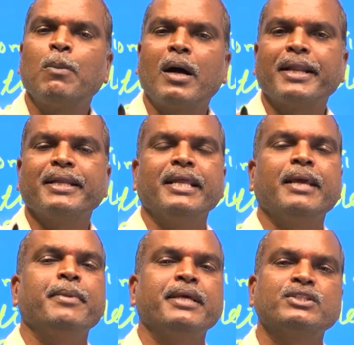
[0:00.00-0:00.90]
body
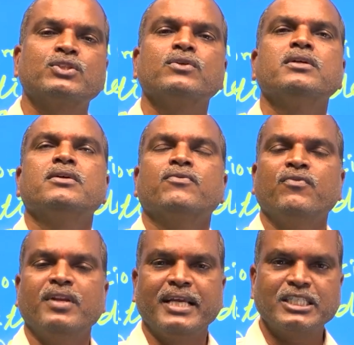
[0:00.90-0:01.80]
name is
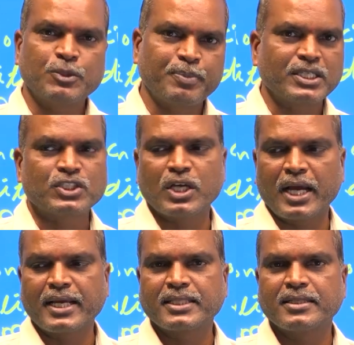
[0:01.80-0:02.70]
village
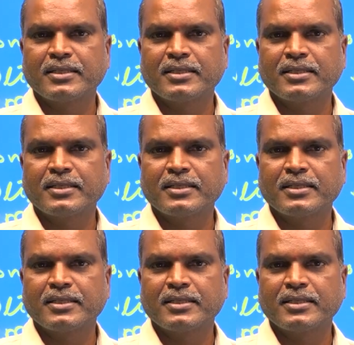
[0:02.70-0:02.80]
panchayat.